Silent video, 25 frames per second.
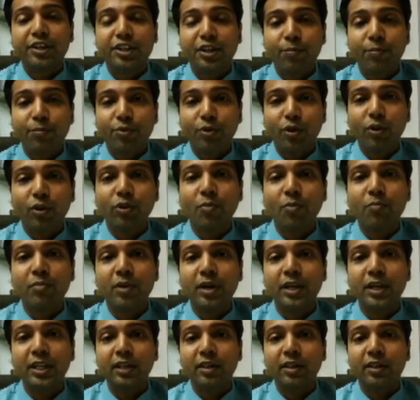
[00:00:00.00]
receipt of
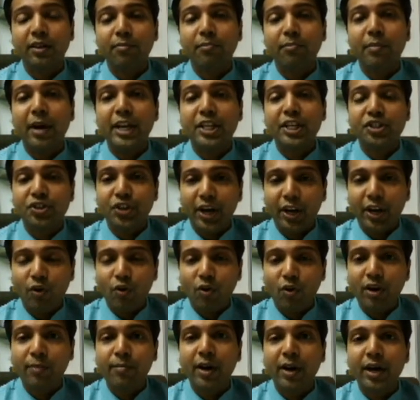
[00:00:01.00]
the money by
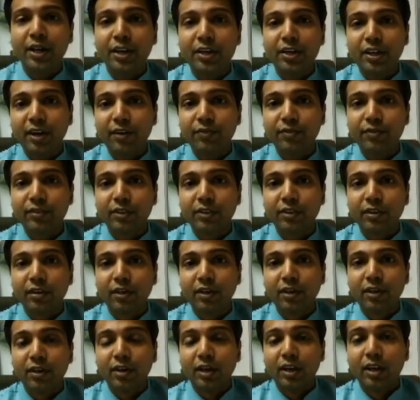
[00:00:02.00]
check or demand draft,
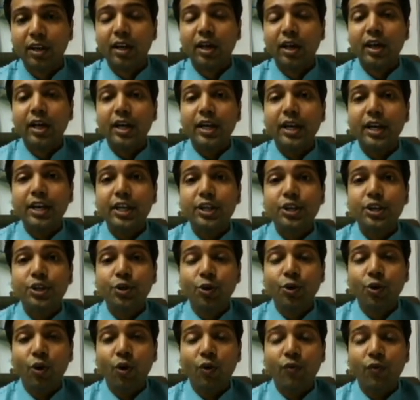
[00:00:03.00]

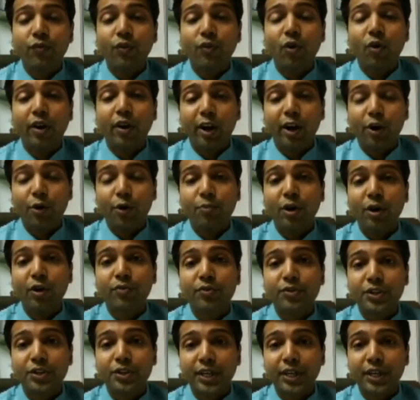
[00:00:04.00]
issue of or allotment